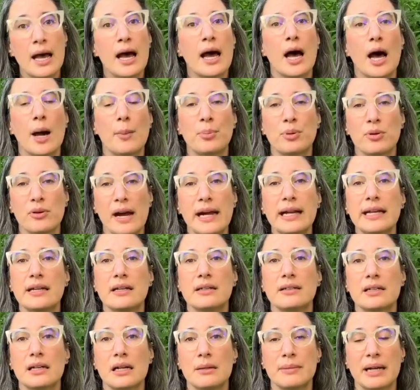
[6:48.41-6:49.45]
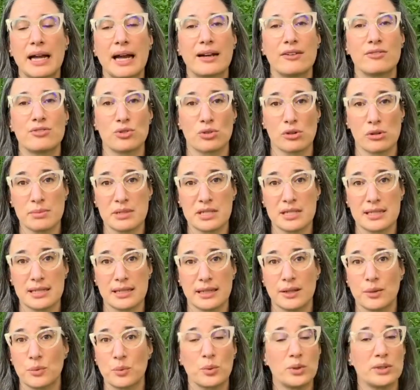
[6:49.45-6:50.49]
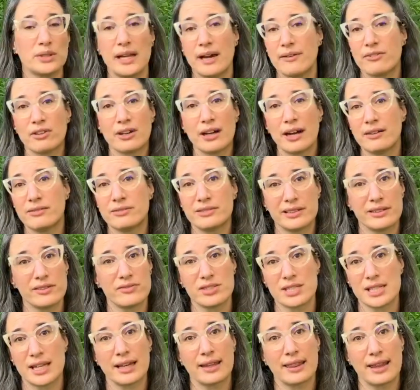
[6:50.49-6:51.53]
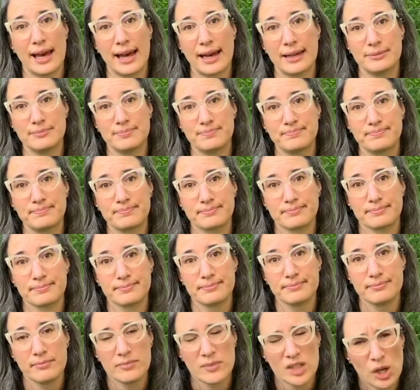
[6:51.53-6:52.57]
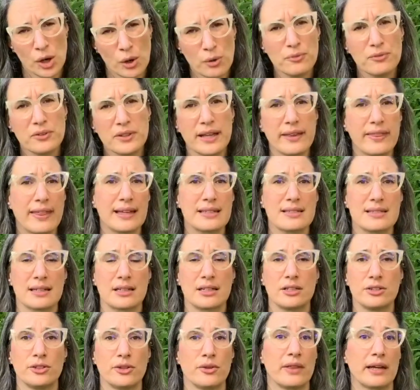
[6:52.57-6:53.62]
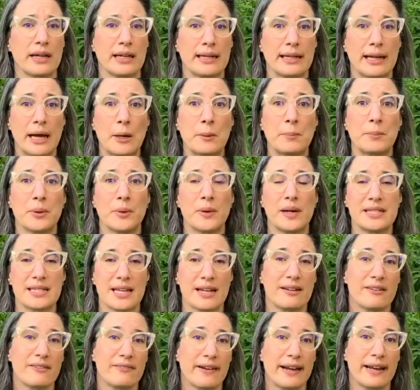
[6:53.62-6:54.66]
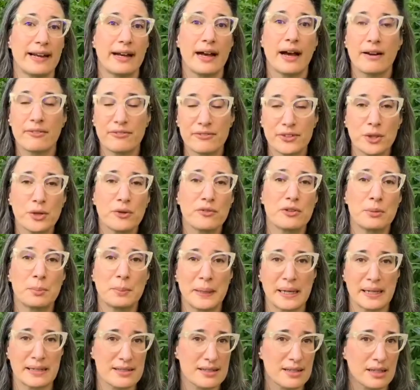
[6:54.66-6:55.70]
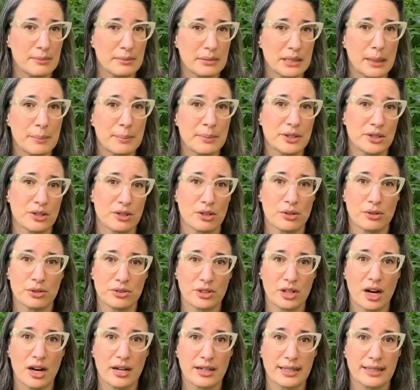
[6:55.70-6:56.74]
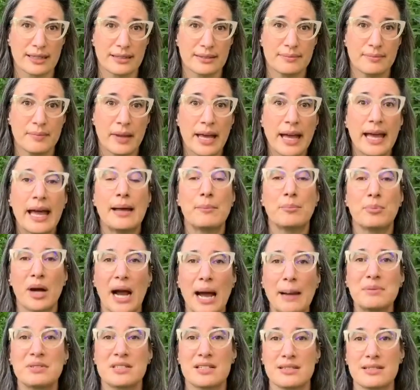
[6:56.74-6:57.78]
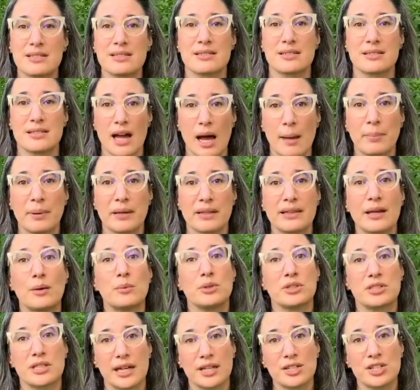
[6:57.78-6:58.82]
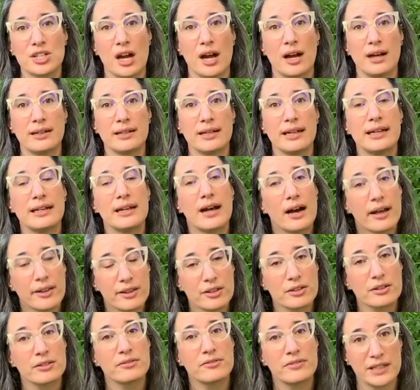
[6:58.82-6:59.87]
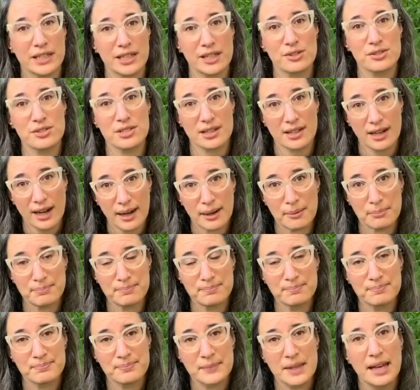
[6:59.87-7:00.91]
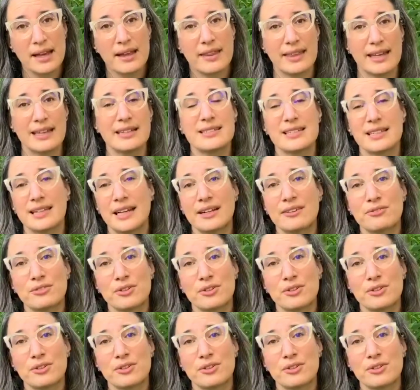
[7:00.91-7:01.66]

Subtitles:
A perennial coming out of dormancy will never have leaves like that. Hopefully that's a clue that can help you identify a few of the plants coming up in your own garden, and perhaps this is a topic that we'll touch on in other videos to come. Thanks again for